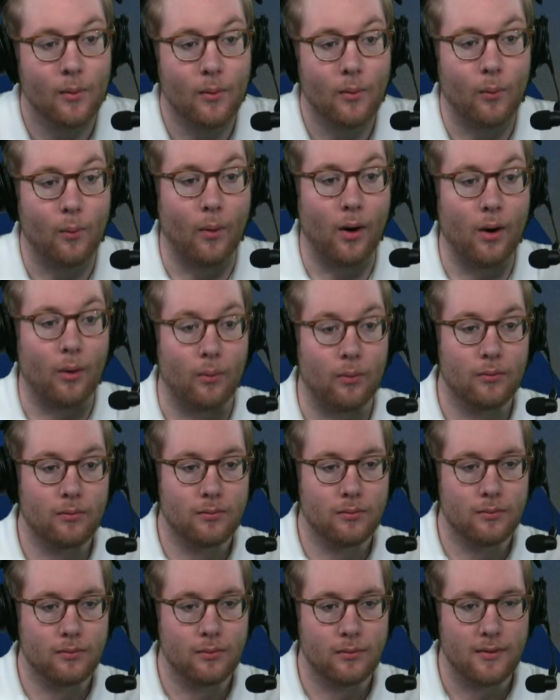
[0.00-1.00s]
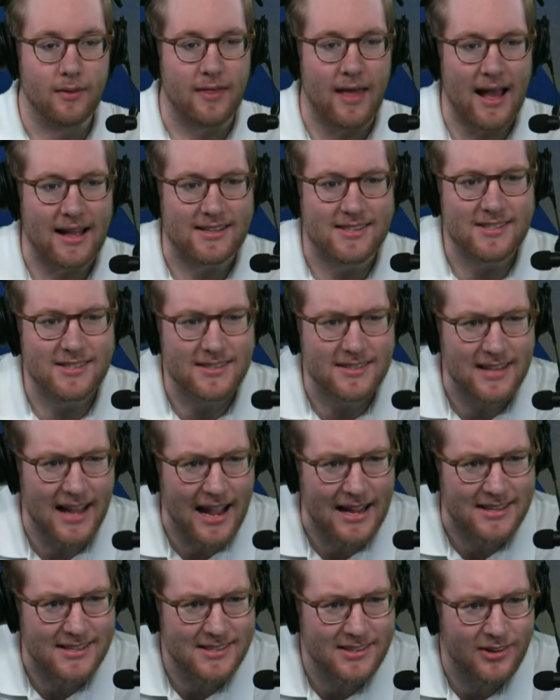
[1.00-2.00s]
Whoa. That's
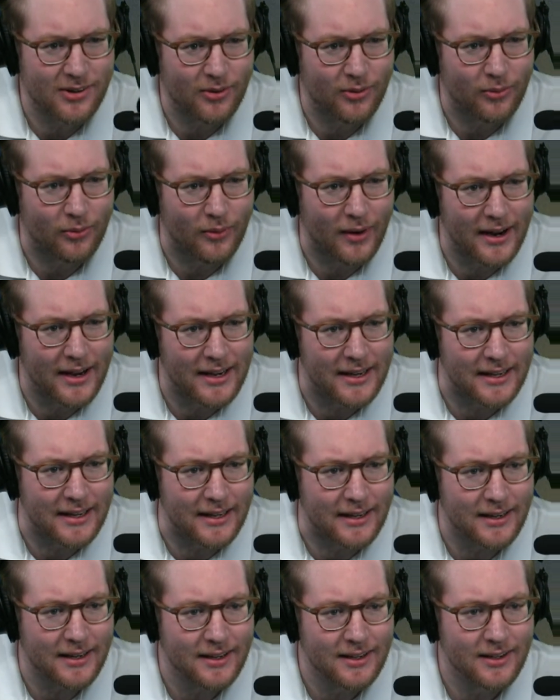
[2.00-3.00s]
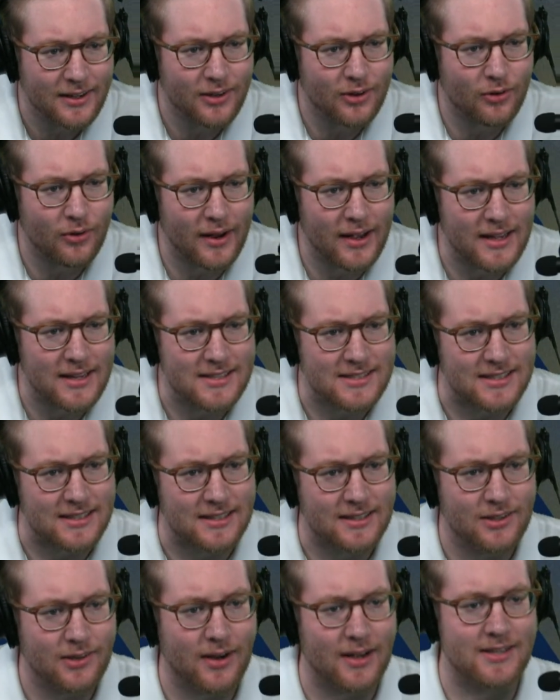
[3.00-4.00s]
crazy. Crazy.
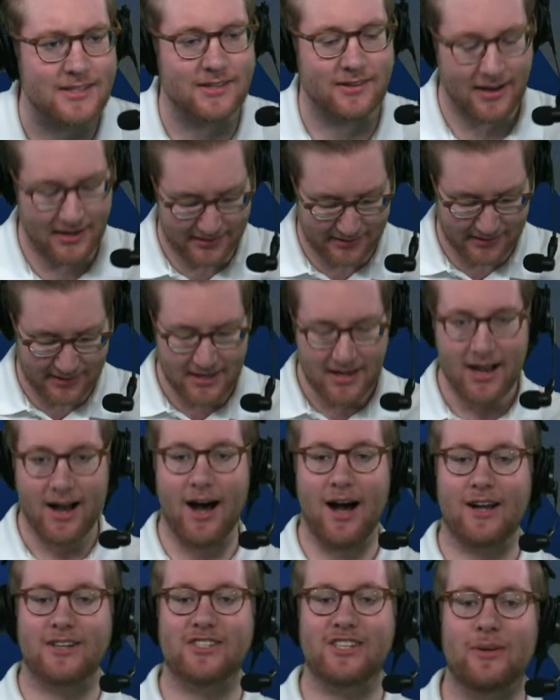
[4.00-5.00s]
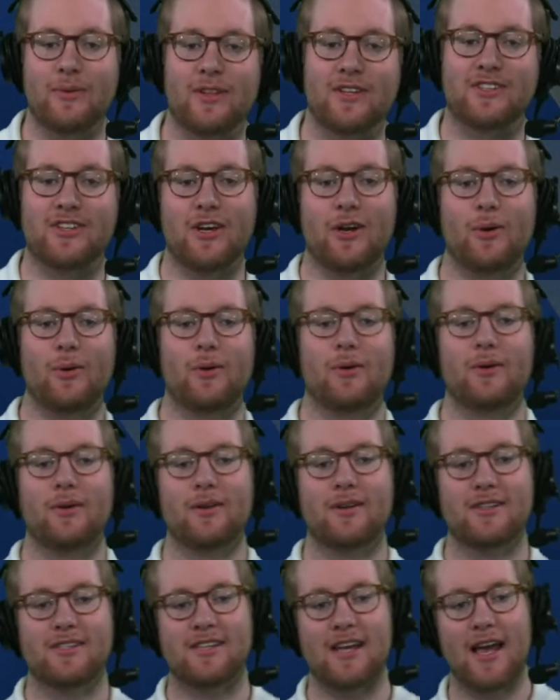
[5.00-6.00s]
Huxley with a 2
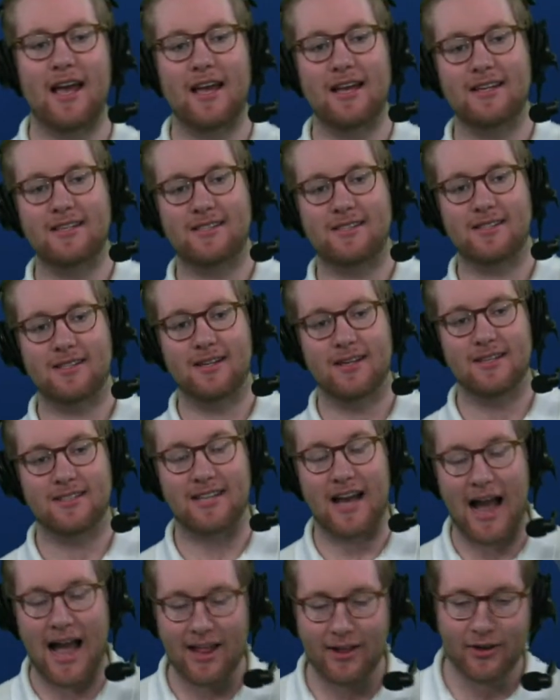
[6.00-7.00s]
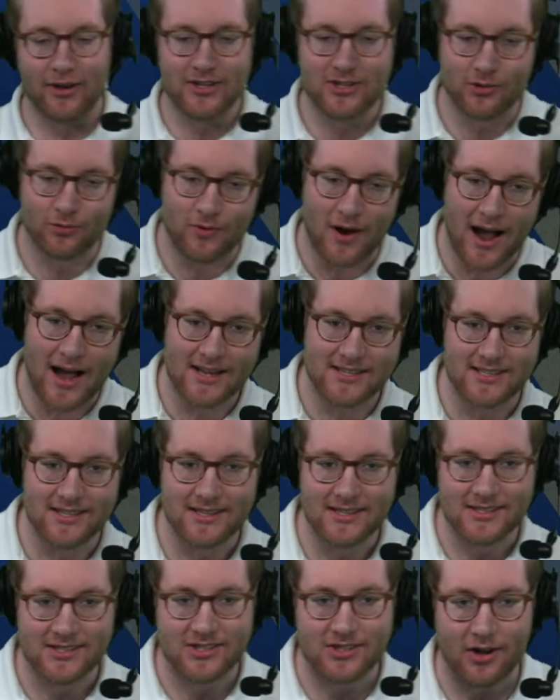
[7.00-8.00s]
says, Tyler is a rising
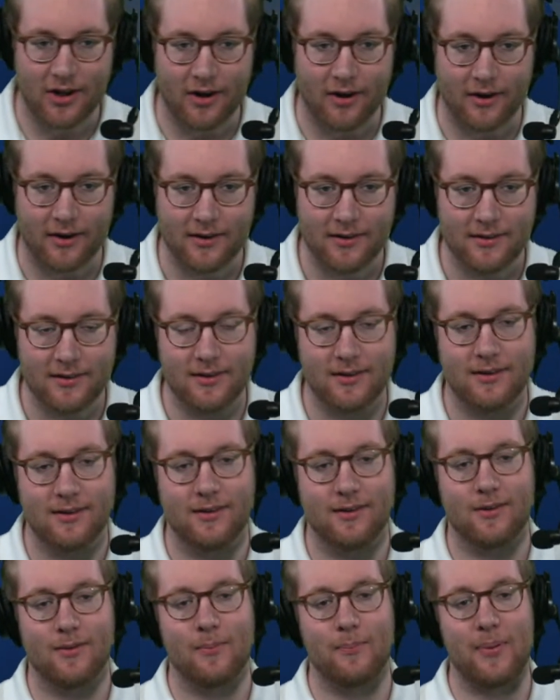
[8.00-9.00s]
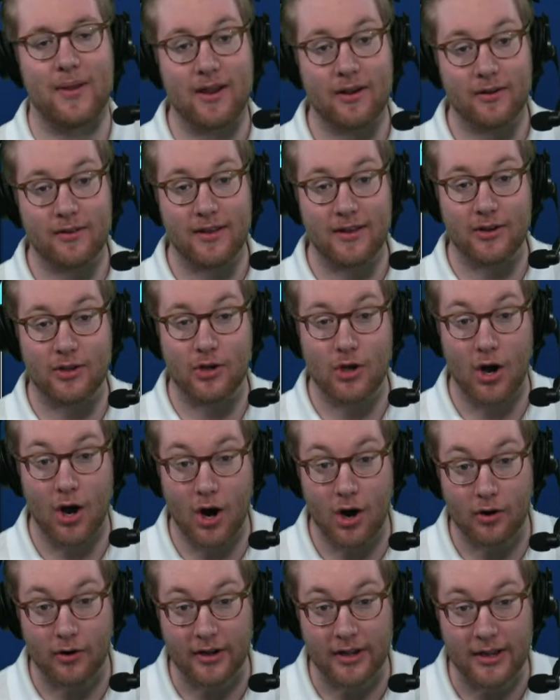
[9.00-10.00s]
star. Bigger than
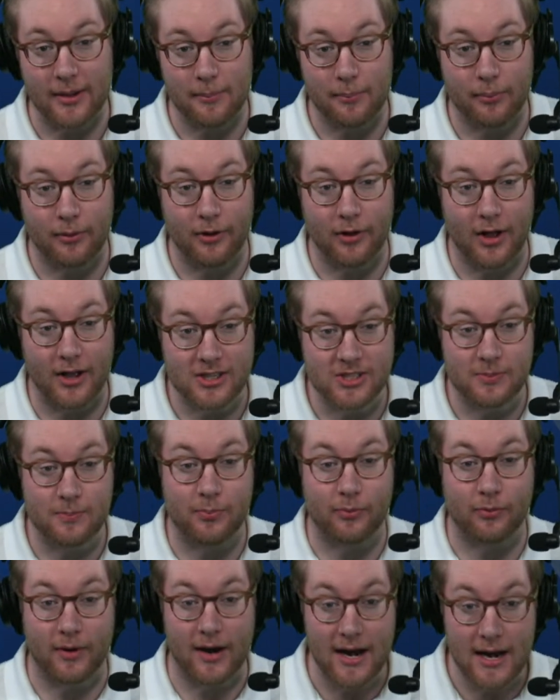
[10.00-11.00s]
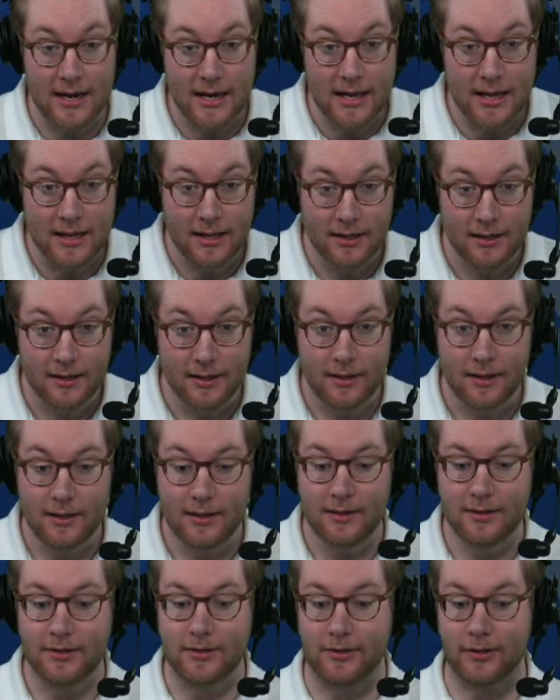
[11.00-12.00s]
Curry plus Brady?
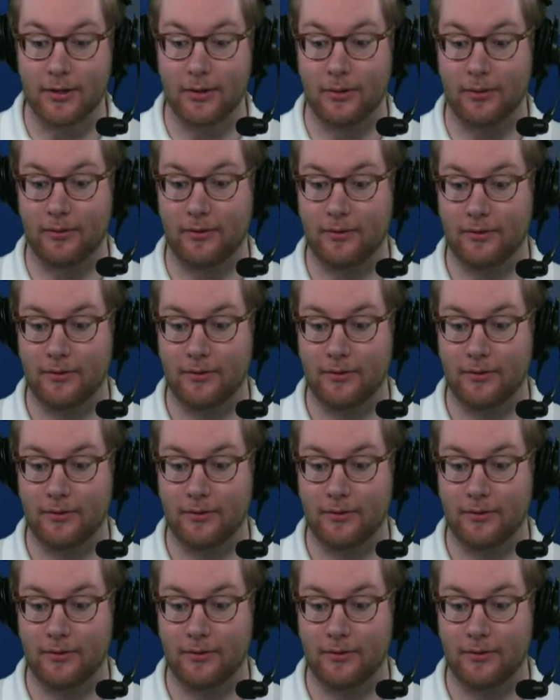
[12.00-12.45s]
Dude.